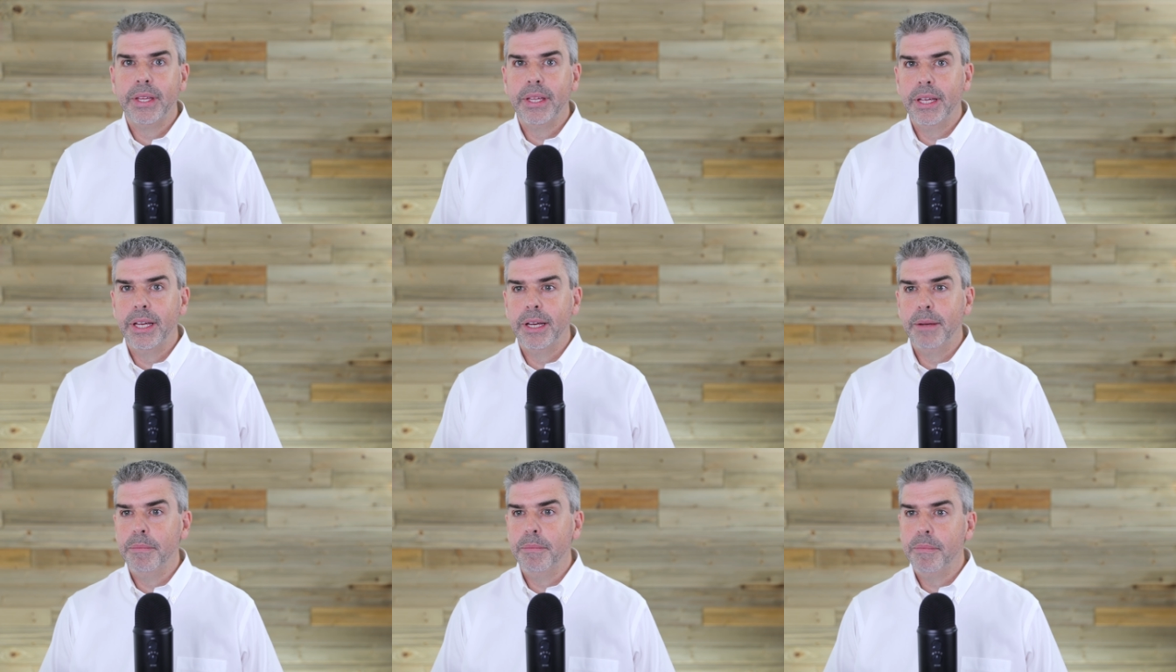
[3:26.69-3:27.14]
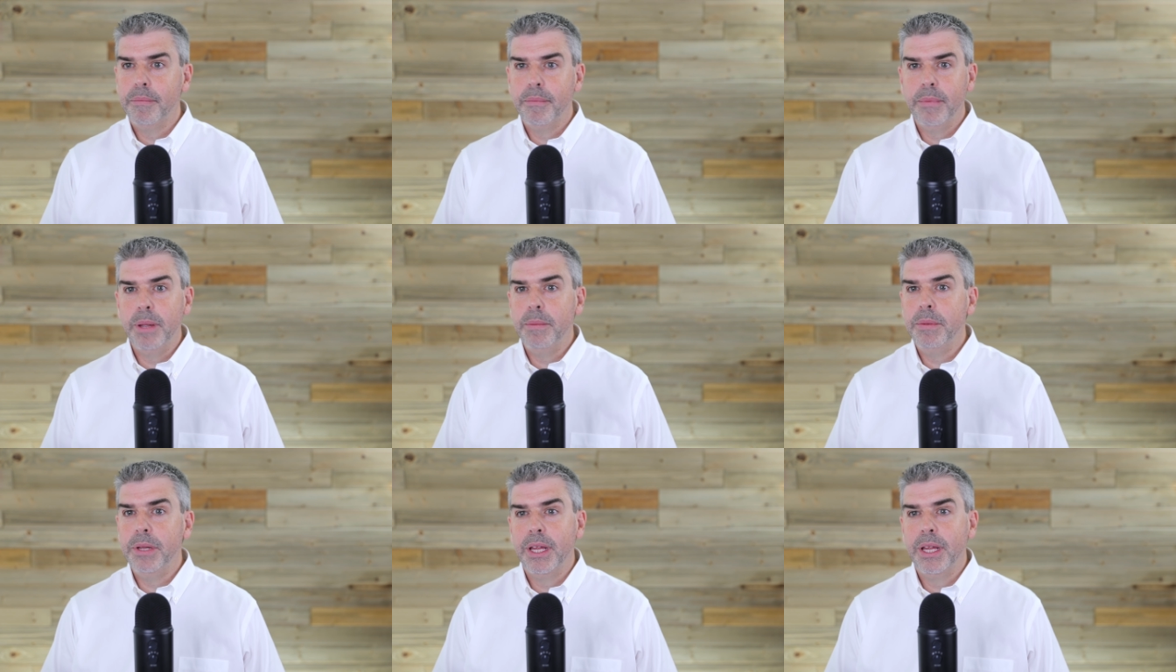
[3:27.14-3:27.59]
um,
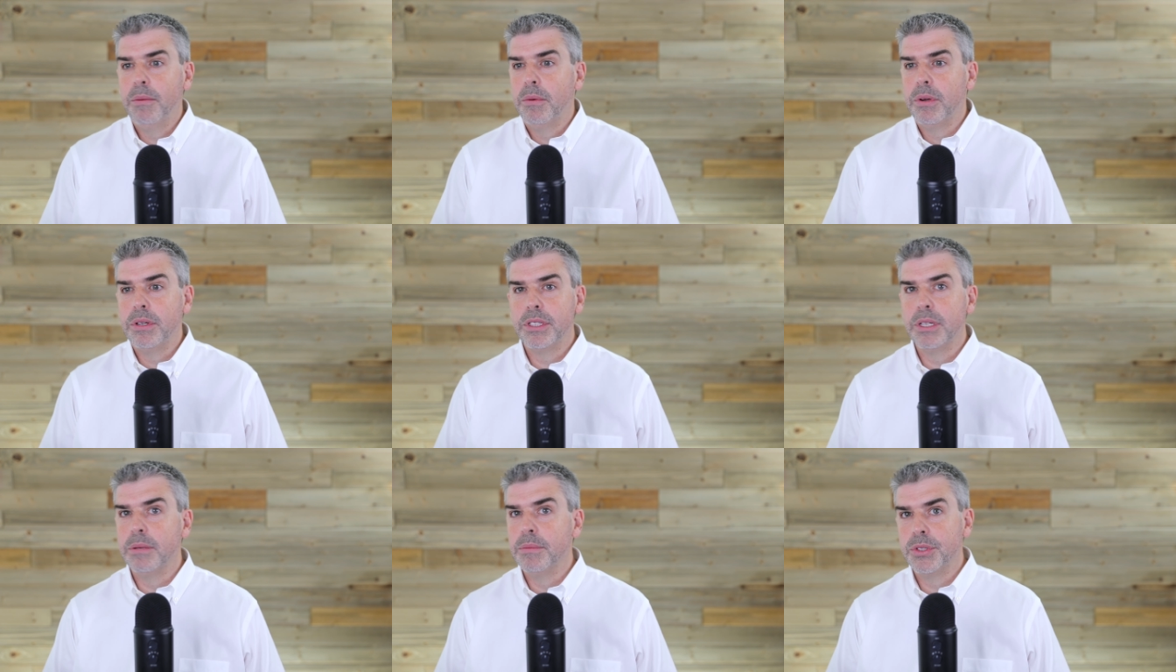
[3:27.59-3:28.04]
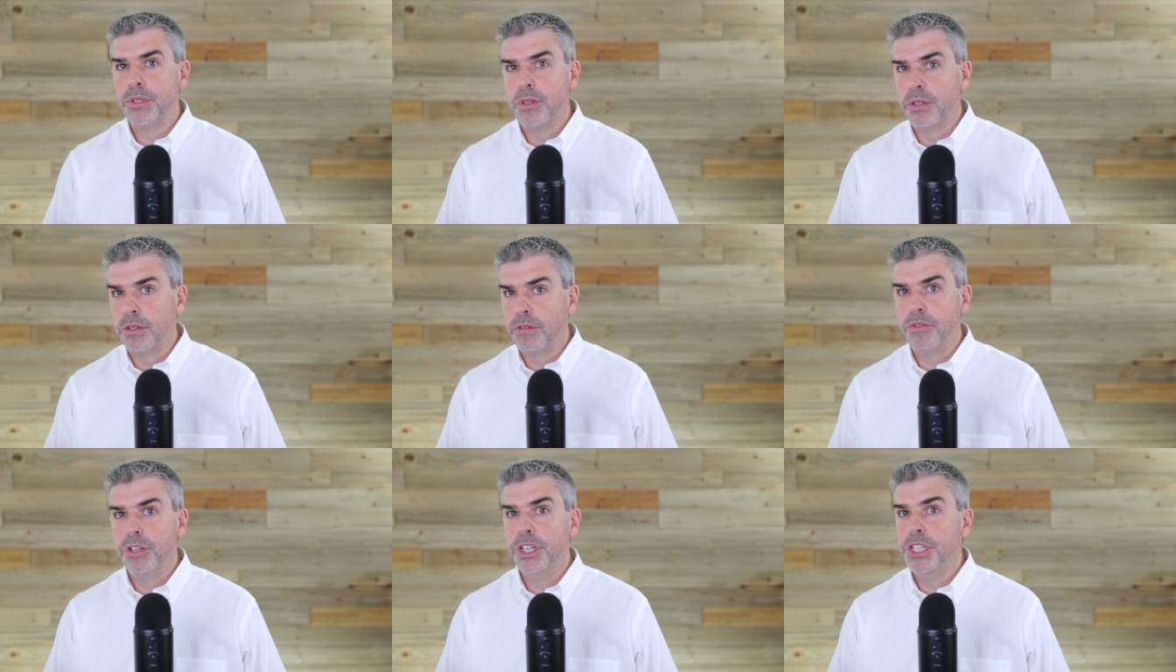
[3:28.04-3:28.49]
maybe they want some
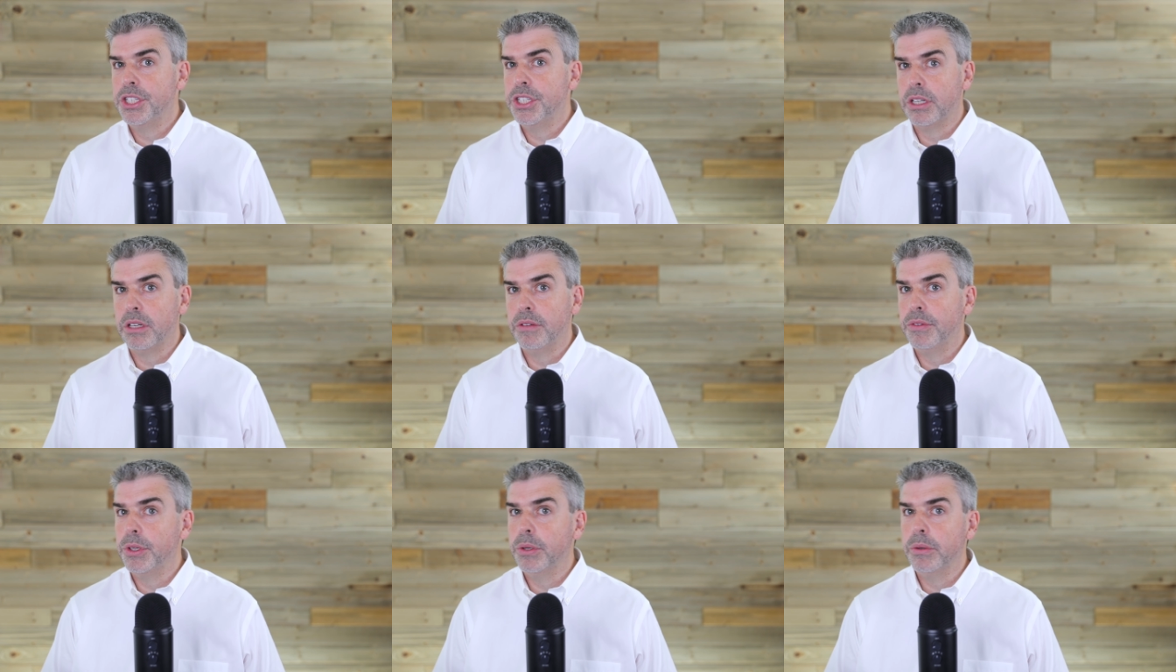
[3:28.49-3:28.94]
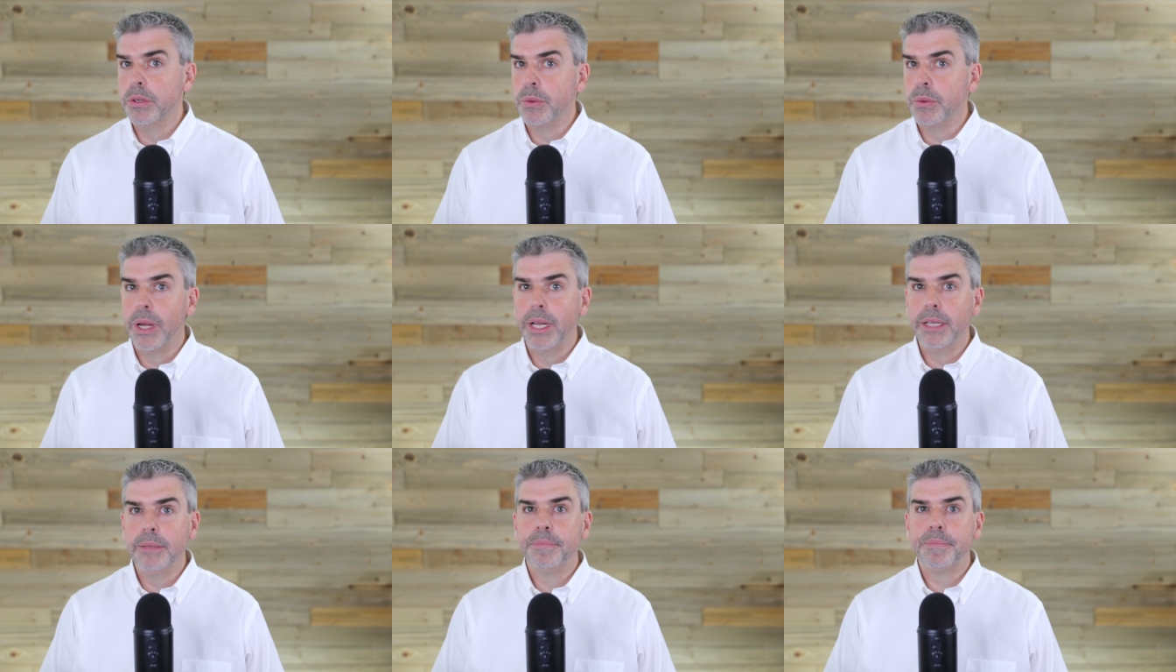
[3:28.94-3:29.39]
sort of regional view as
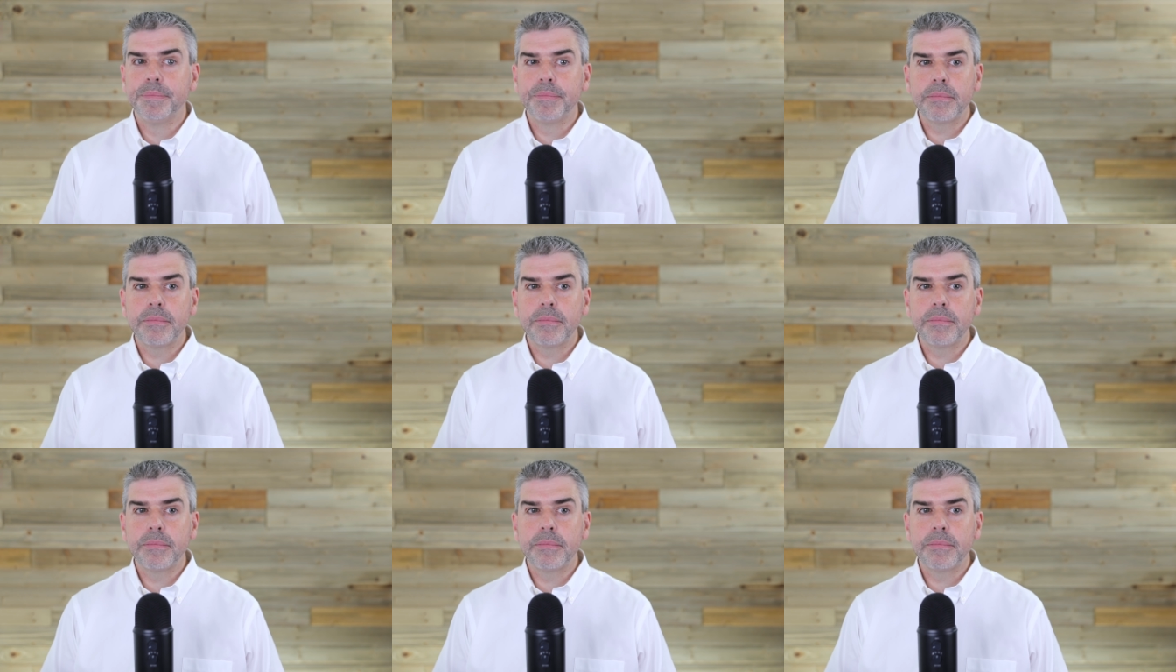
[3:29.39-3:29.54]
well.